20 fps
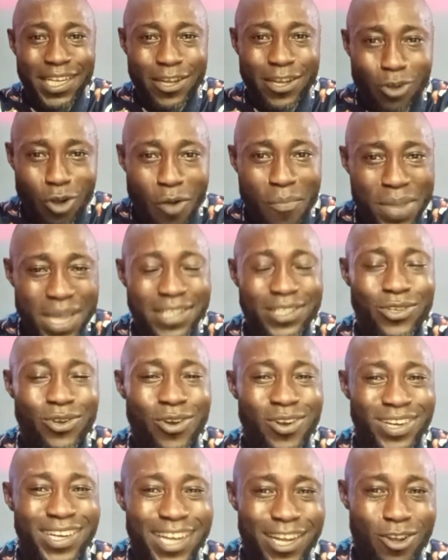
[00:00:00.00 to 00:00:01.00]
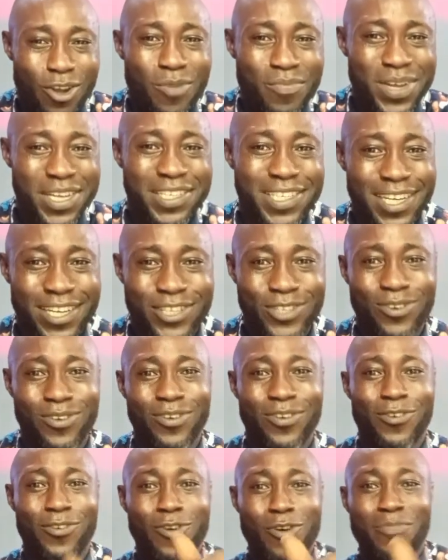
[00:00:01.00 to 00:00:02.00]
the comment on the comment section.
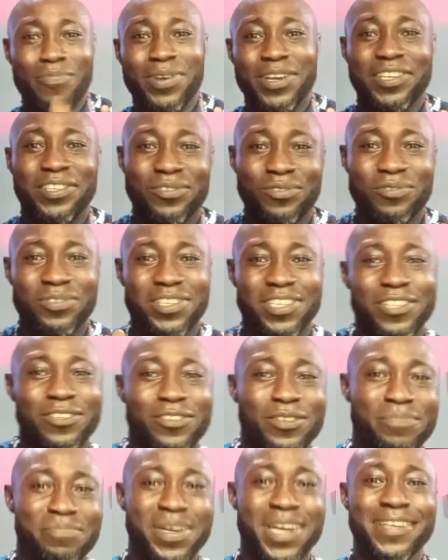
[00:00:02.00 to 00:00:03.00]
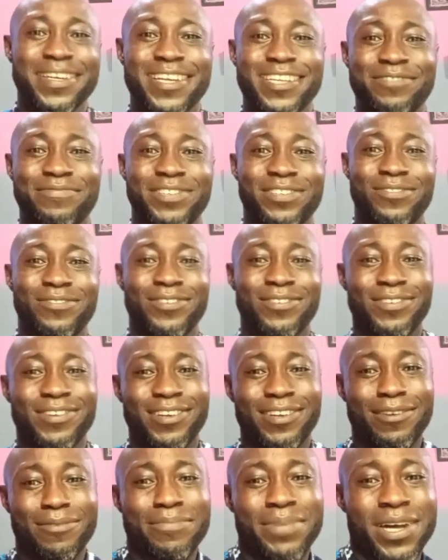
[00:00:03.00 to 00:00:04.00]
God bless you. See you in my next video.
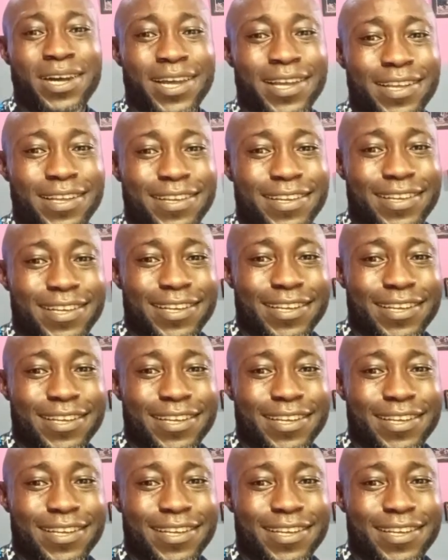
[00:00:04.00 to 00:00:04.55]
Bye.